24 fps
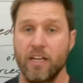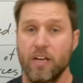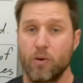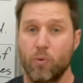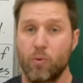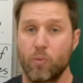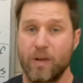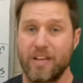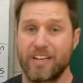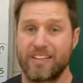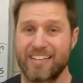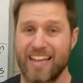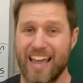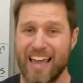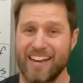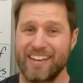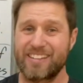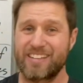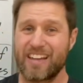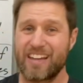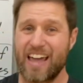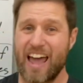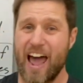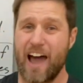we
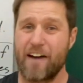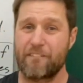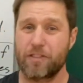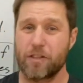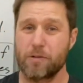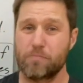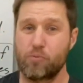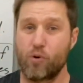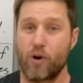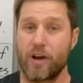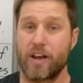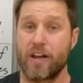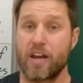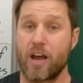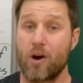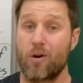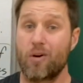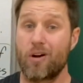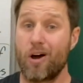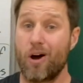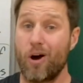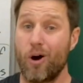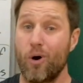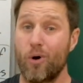tend to have to point
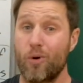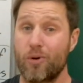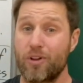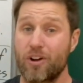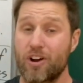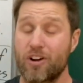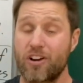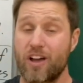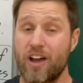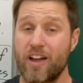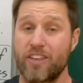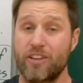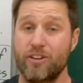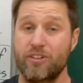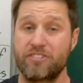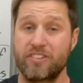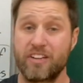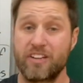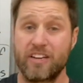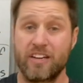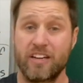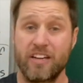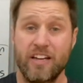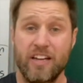out, oh, you're not
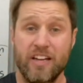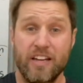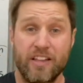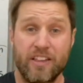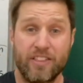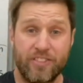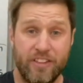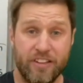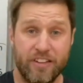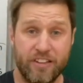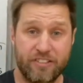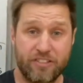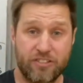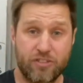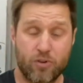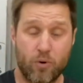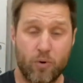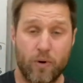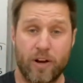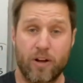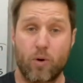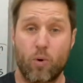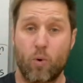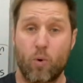using this
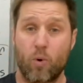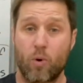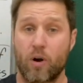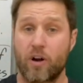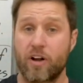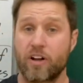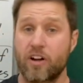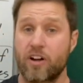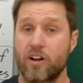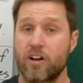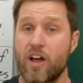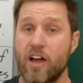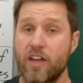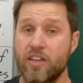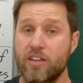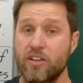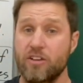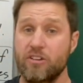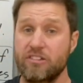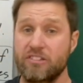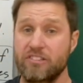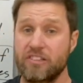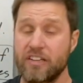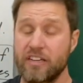joint, or you're not
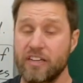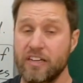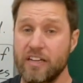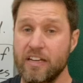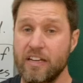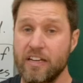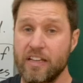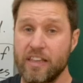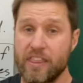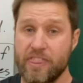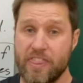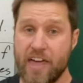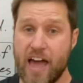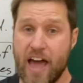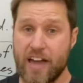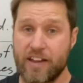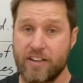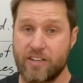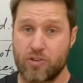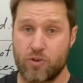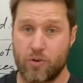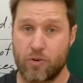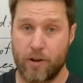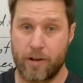using
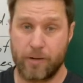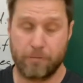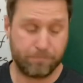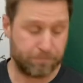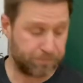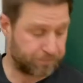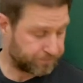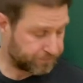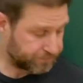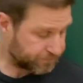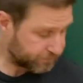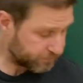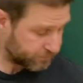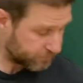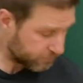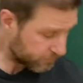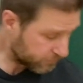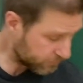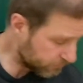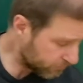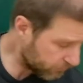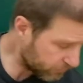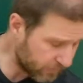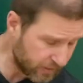that joint.
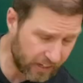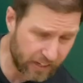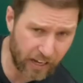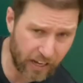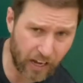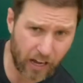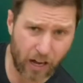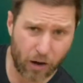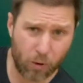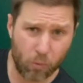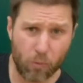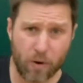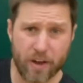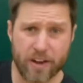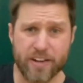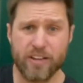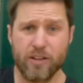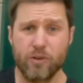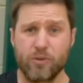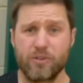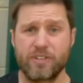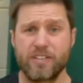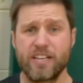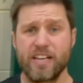When
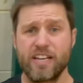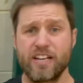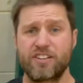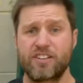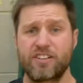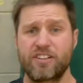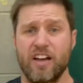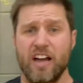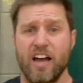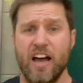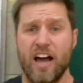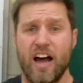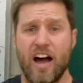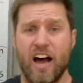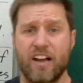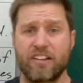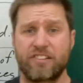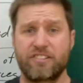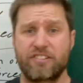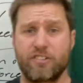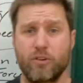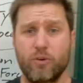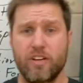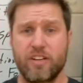you teach a
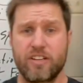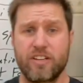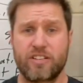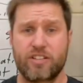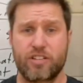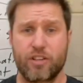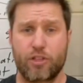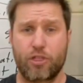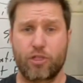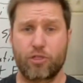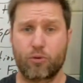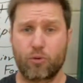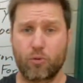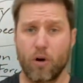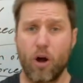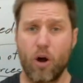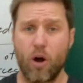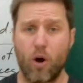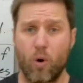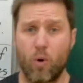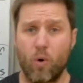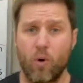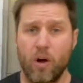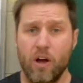student to
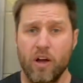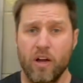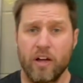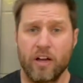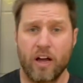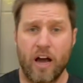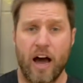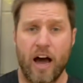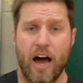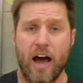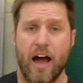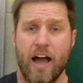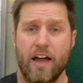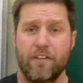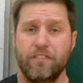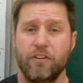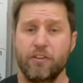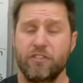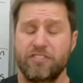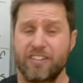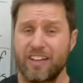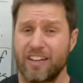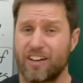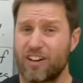throw, if
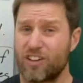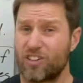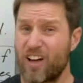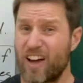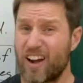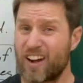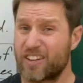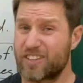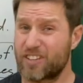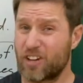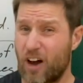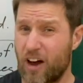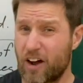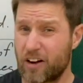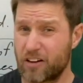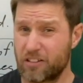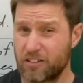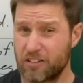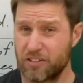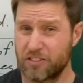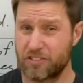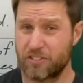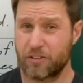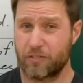you've seen a lot of
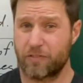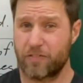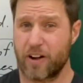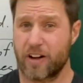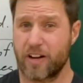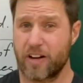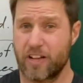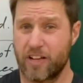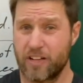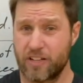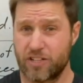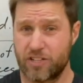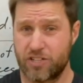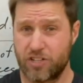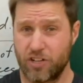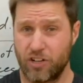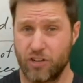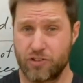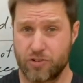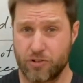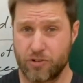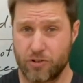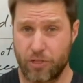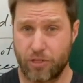toddlers or very young
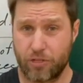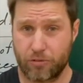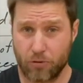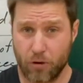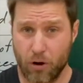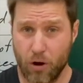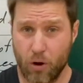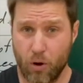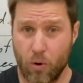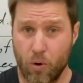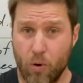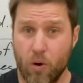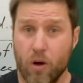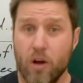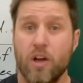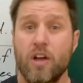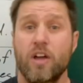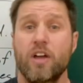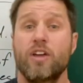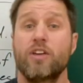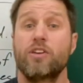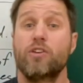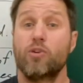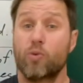children throw,
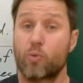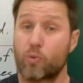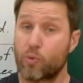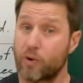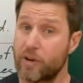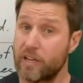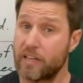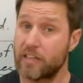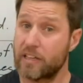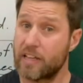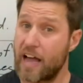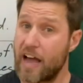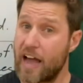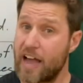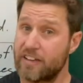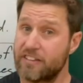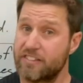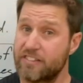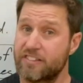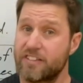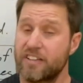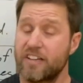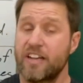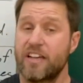you
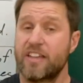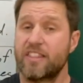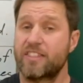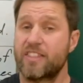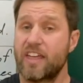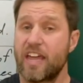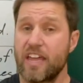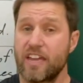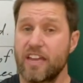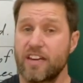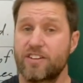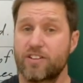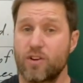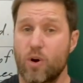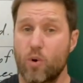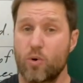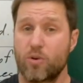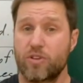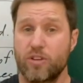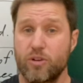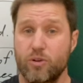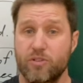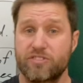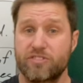realize they
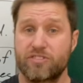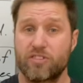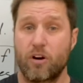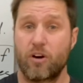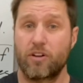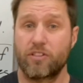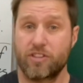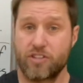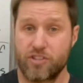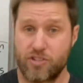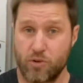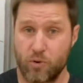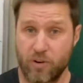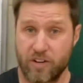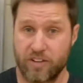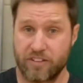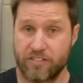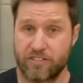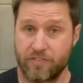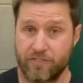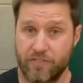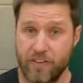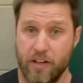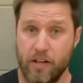don't use all the
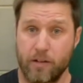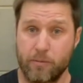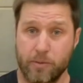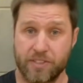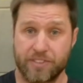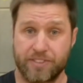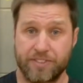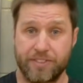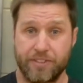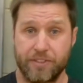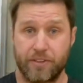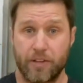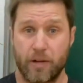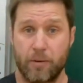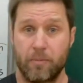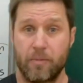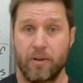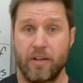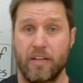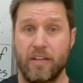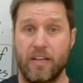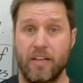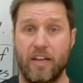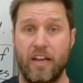joints available to them.
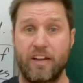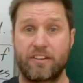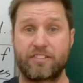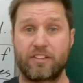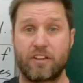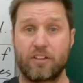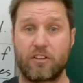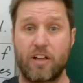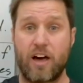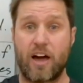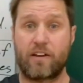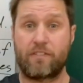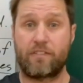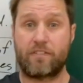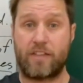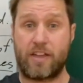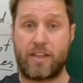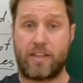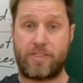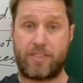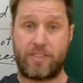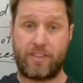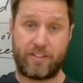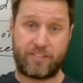It's a lot of
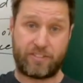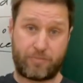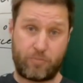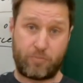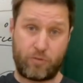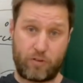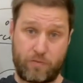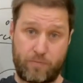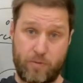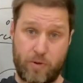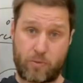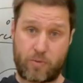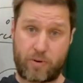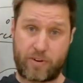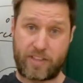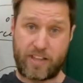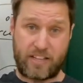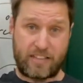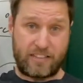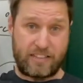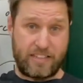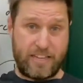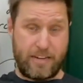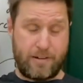like this movement where
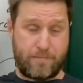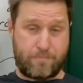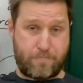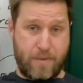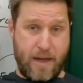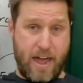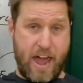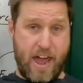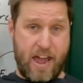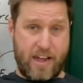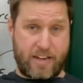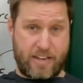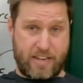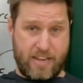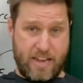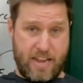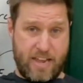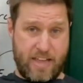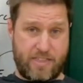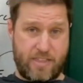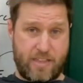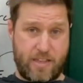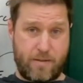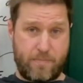they lean back
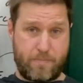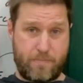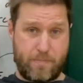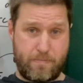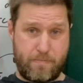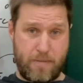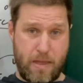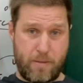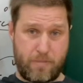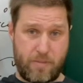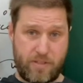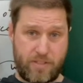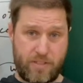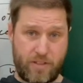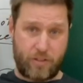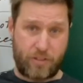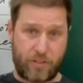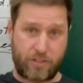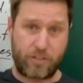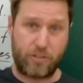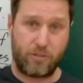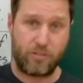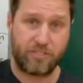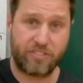and maybe
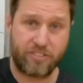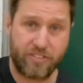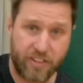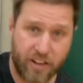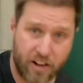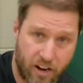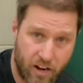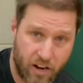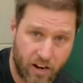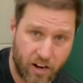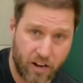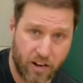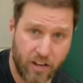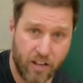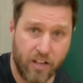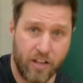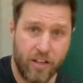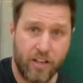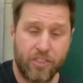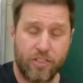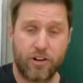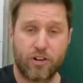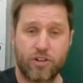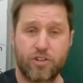they'll use
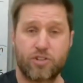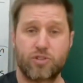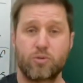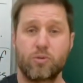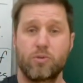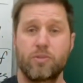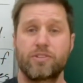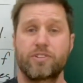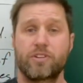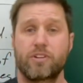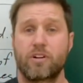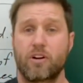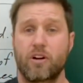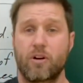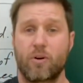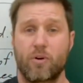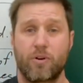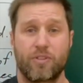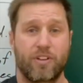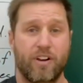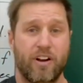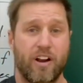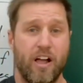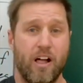their shoulder
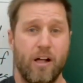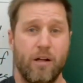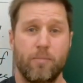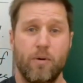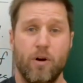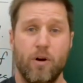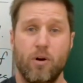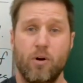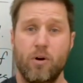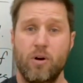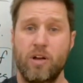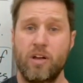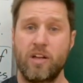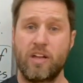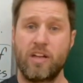or their elbow,